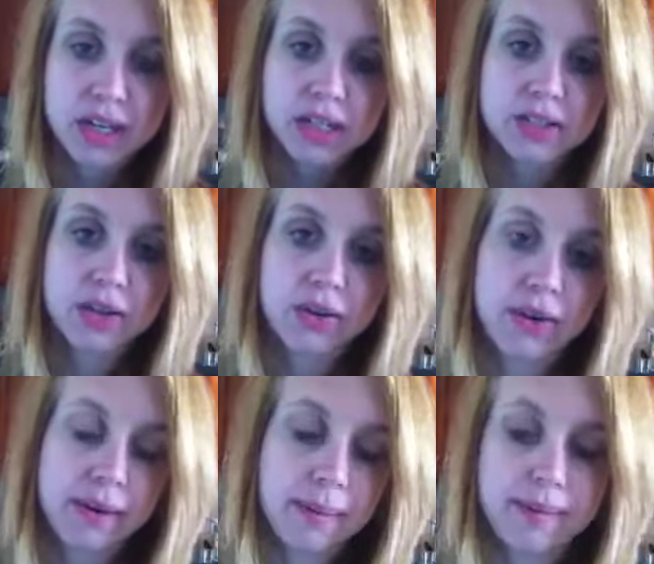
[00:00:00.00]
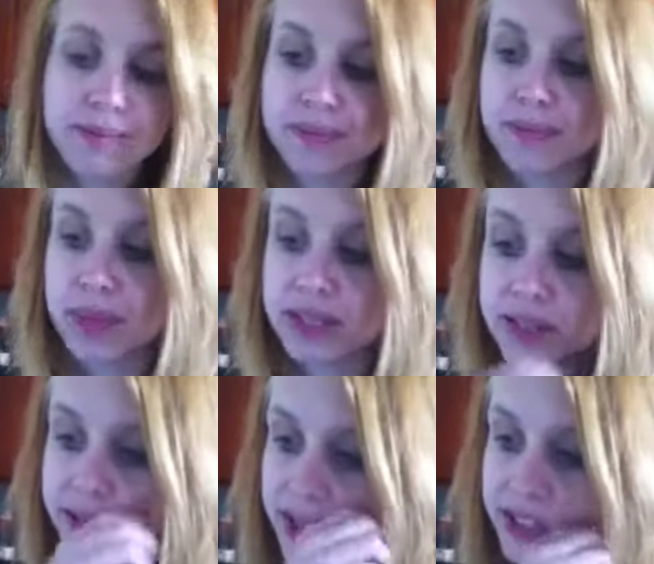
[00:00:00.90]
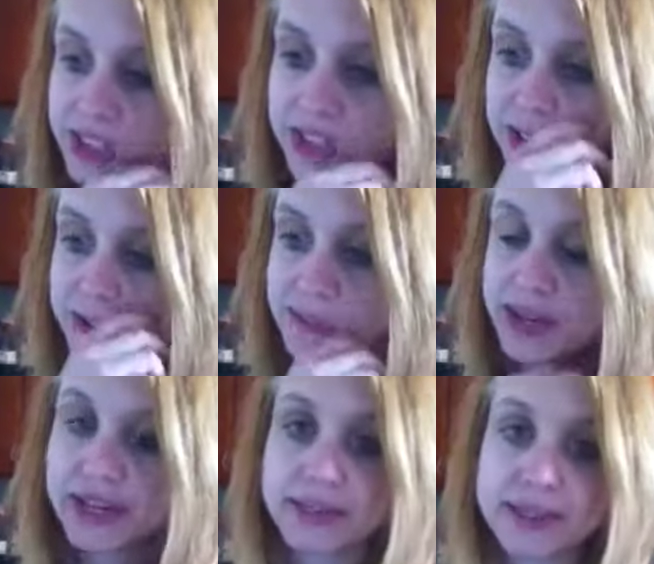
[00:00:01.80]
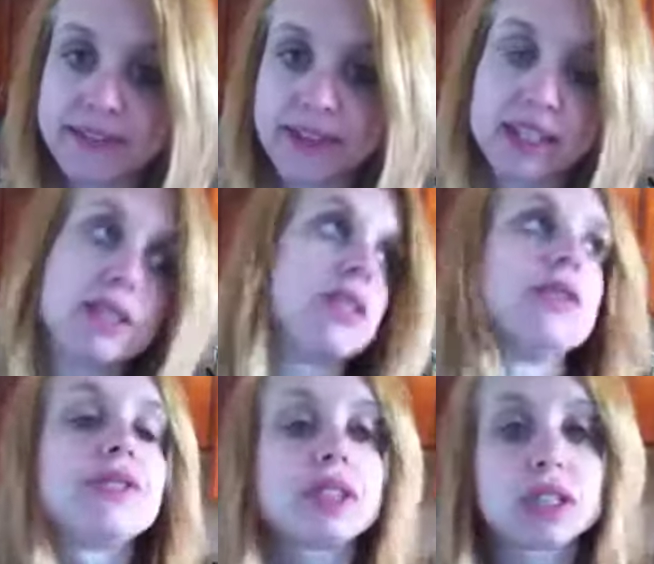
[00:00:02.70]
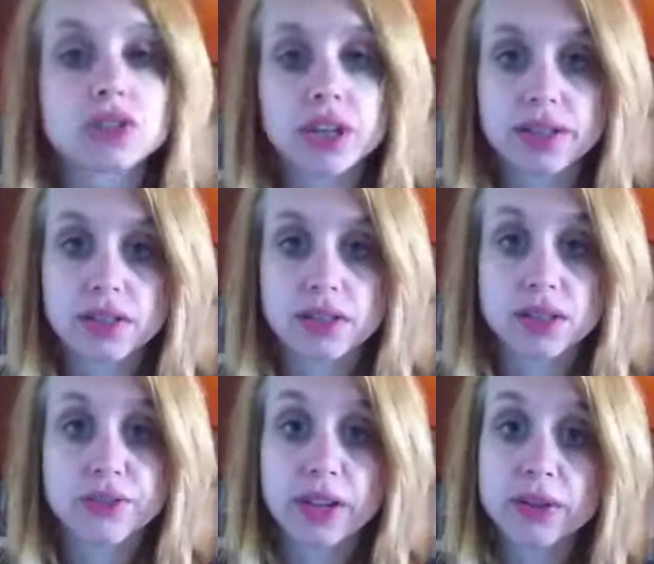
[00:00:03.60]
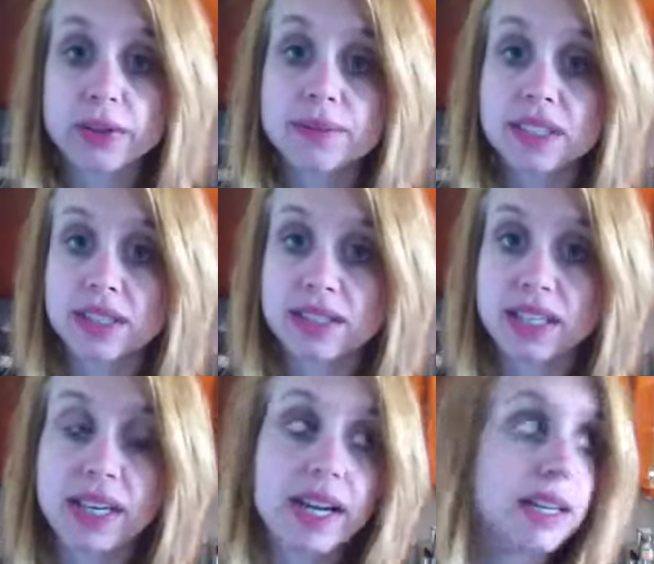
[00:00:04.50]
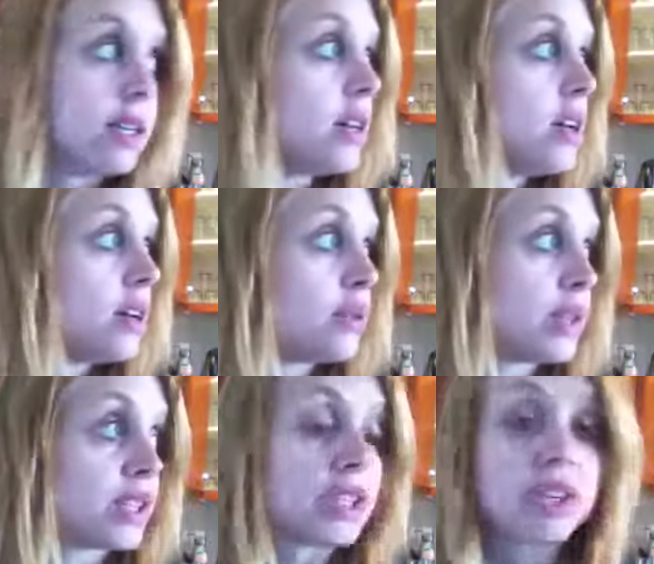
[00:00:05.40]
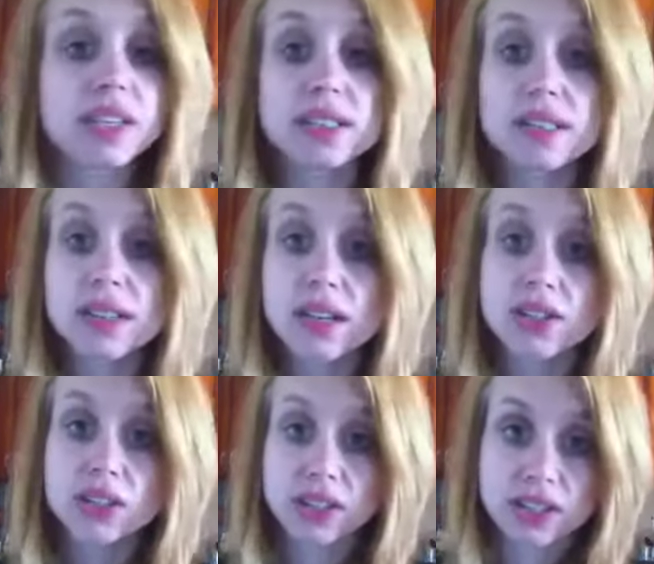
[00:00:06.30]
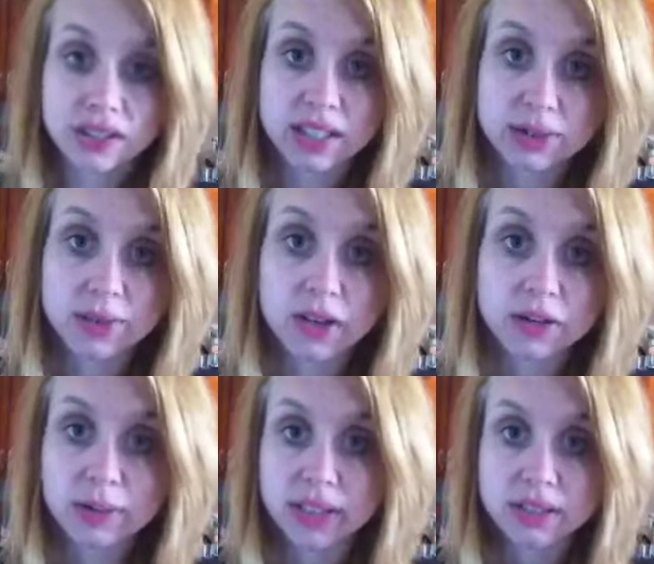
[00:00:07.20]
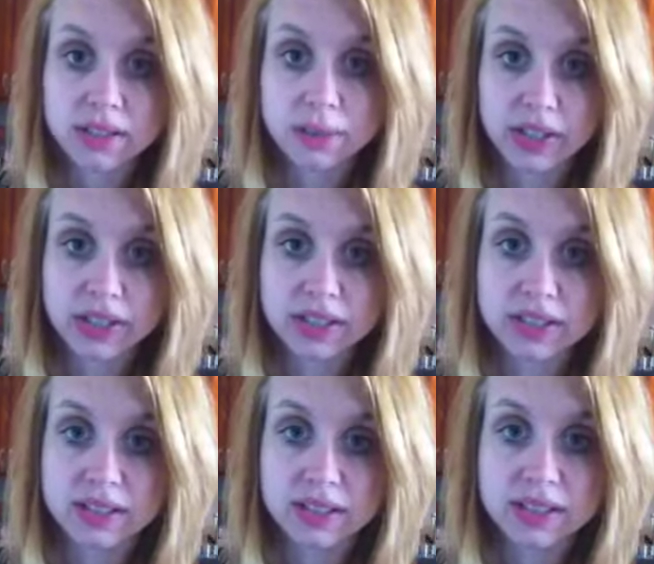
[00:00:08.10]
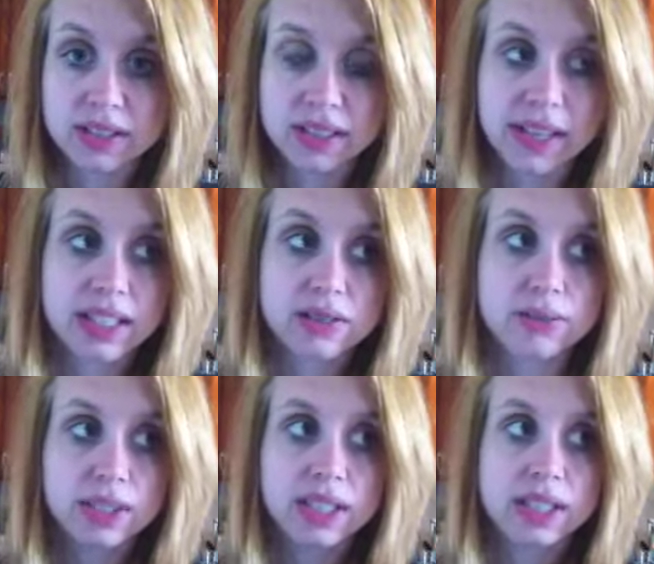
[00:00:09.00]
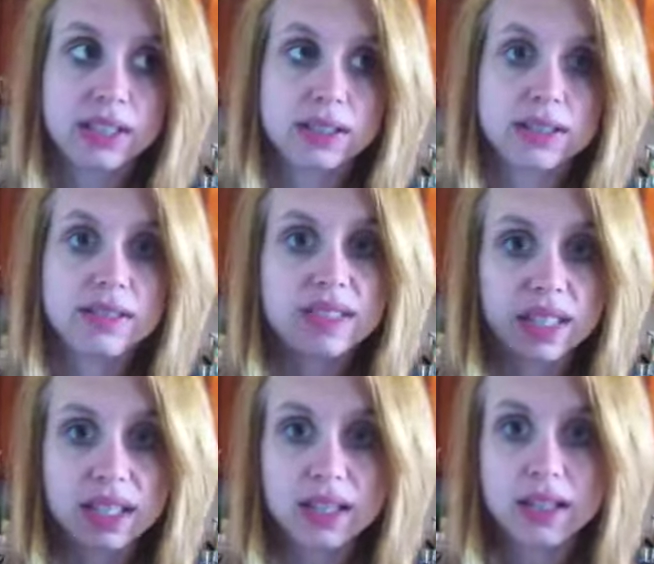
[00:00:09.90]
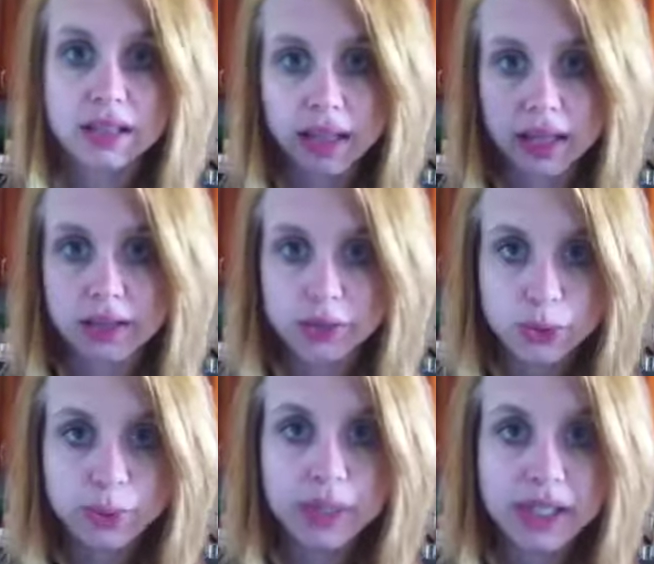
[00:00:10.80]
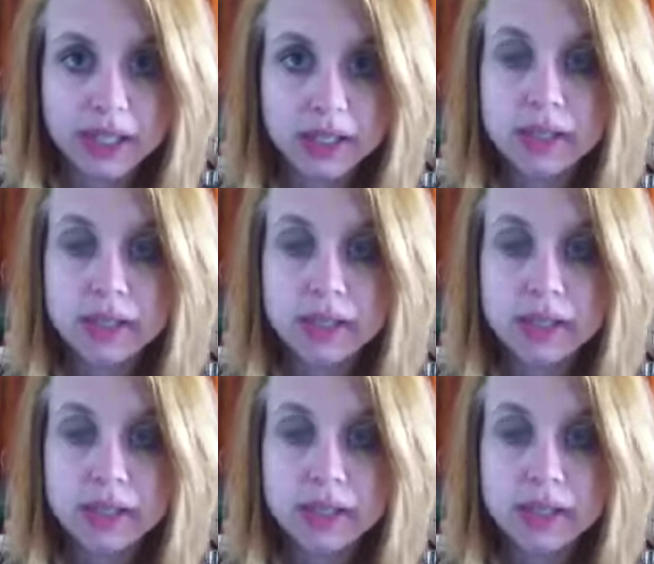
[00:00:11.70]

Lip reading: So basically just my advice to you if you're going to try those is follow them to the T. And with the cookies, you're going to think it's wrong because of the weird consistency. Like it's really sticky and like gloopy,